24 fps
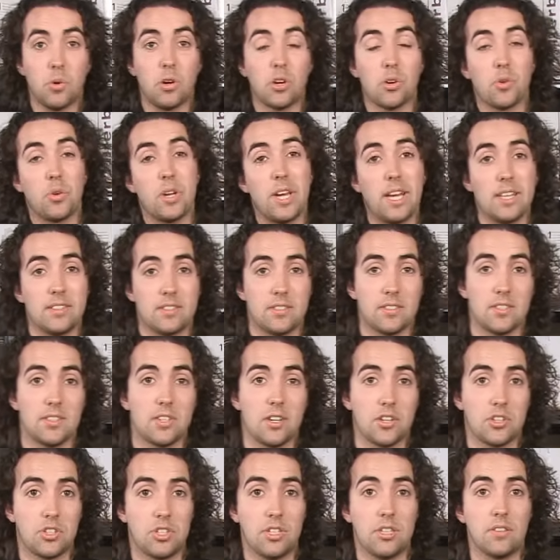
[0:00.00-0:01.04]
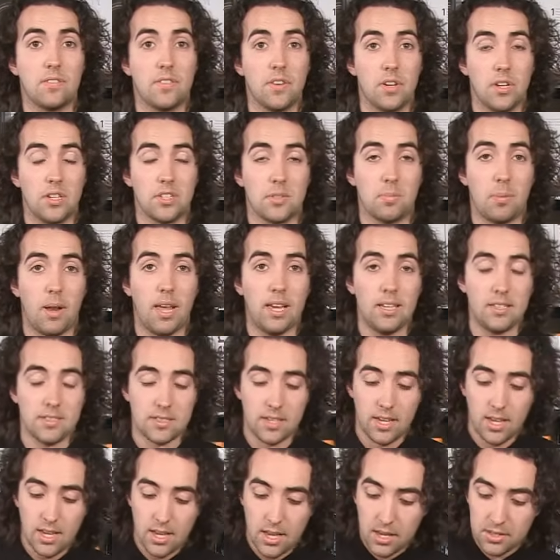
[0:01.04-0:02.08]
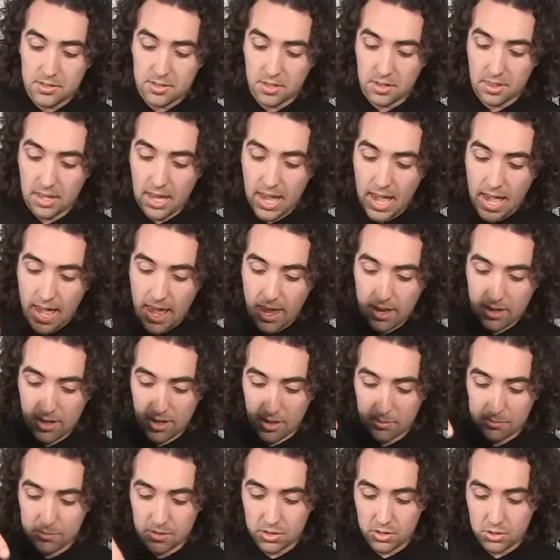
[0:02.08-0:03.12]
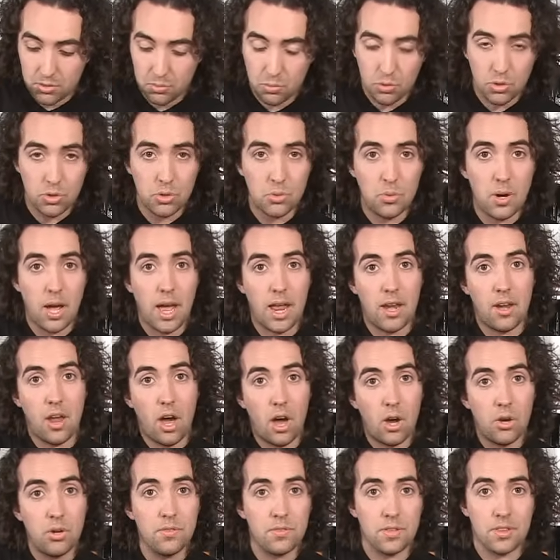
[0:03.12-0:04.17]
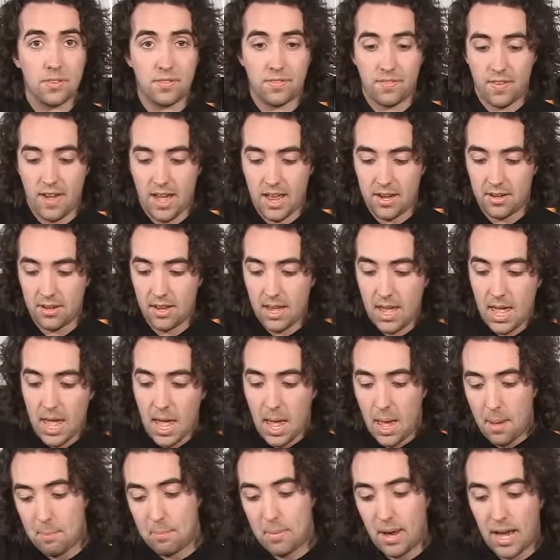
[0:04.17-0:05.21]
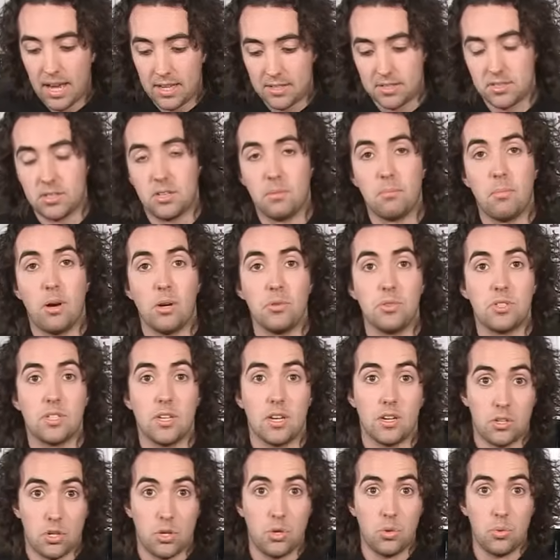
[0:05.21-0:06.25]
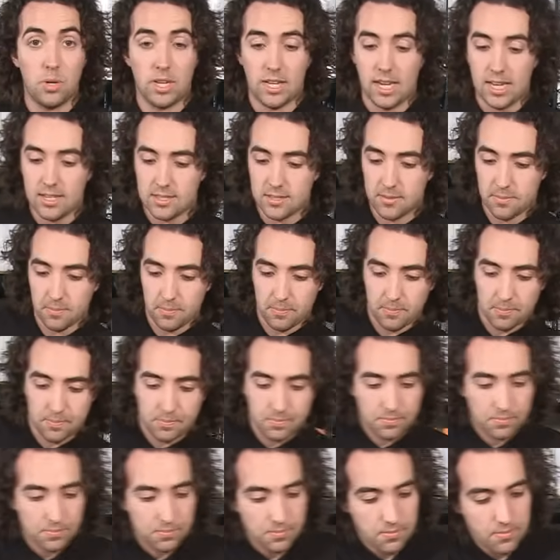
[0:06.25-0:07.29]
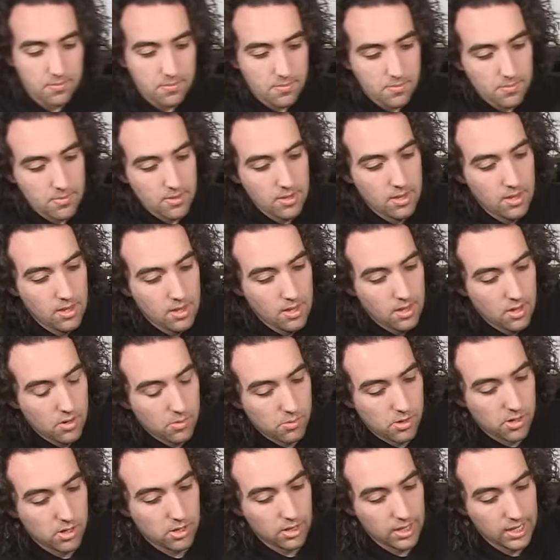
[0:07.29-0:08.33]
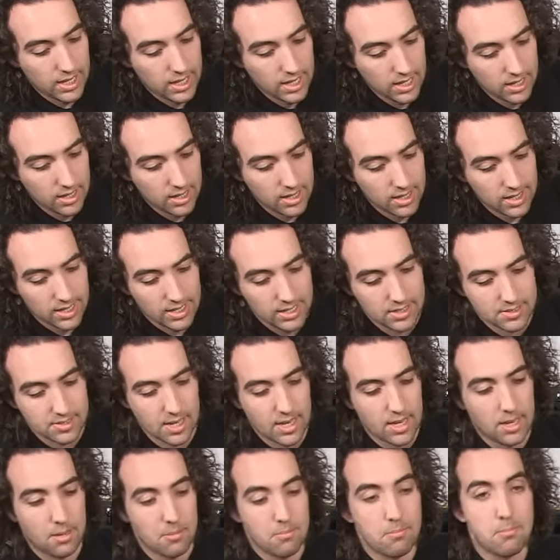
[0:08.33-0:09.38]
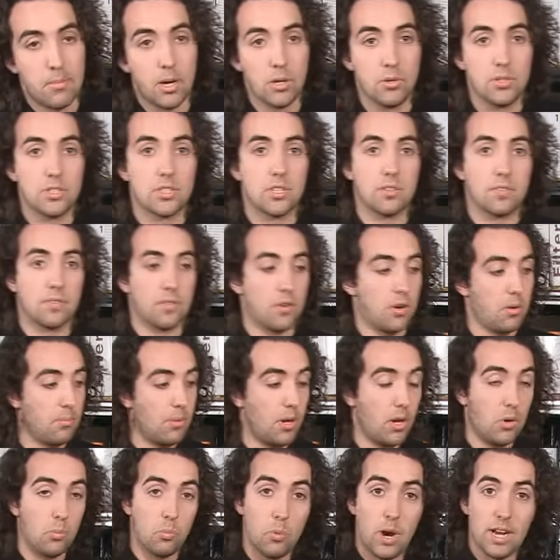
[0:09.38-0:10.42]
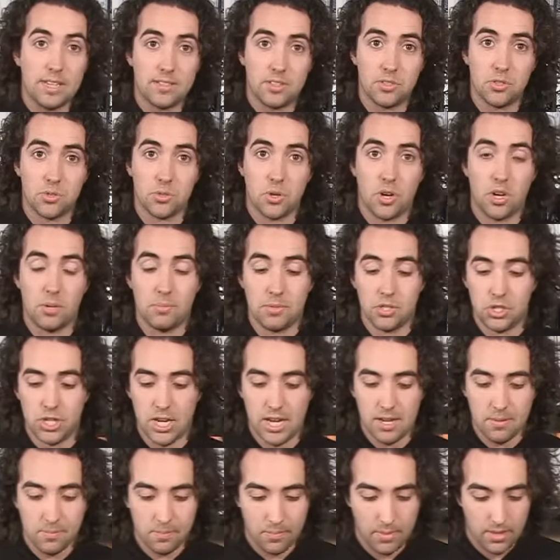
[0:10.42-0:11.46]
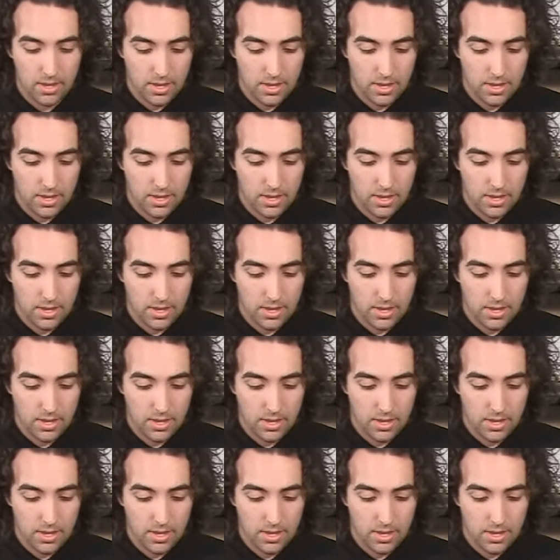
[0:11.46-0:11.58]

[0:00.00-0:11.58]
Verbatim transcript: is what creates the suction in the first place. So the air comes through and over the fan and past the motor, cooling it. Well, here is a motor from a wet and dry machine.